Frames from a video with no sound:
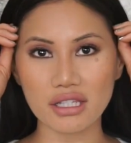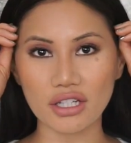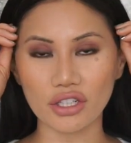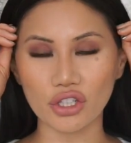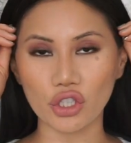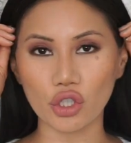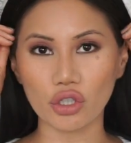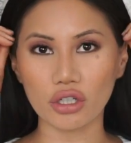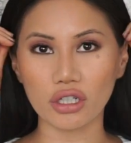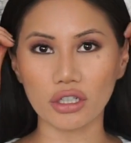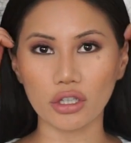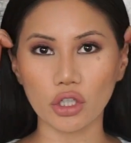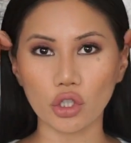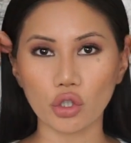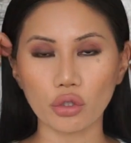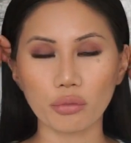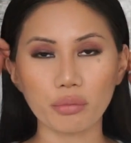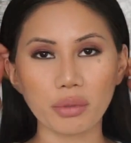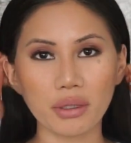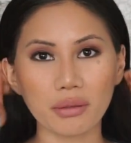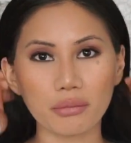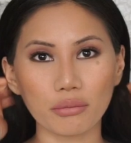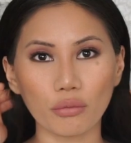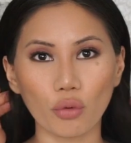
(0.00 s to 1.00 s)
it look a little
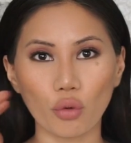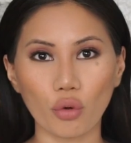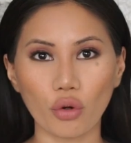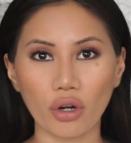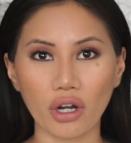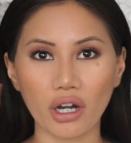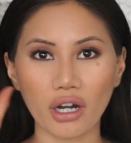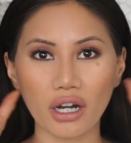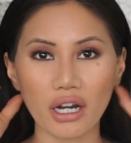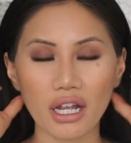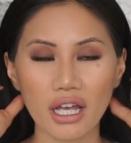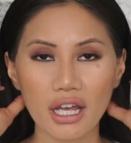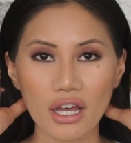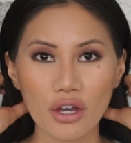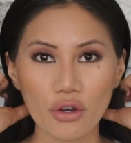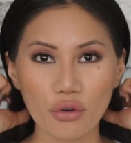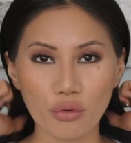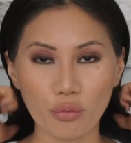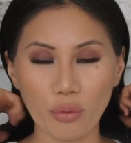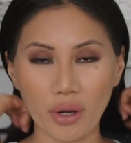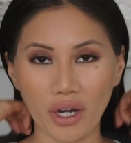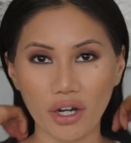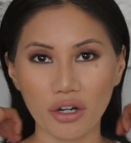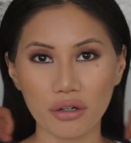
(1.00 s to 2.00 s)
bit more
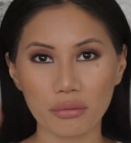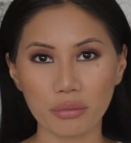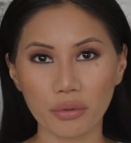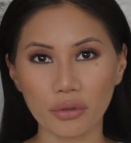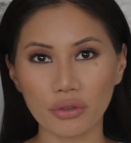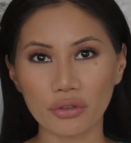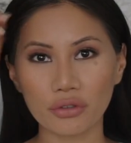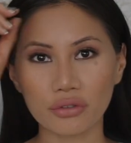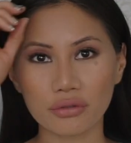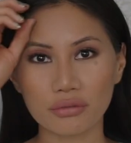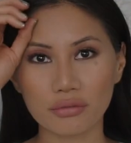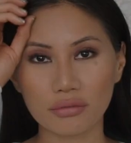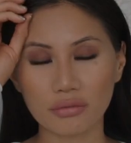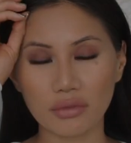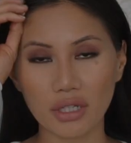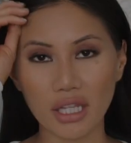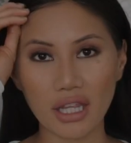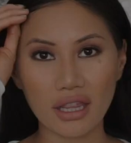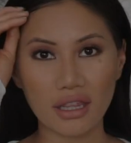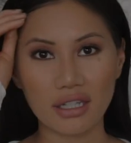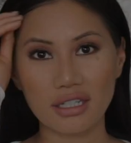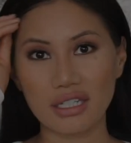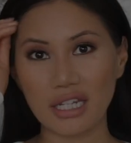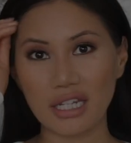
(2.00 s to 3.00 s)
wearable in the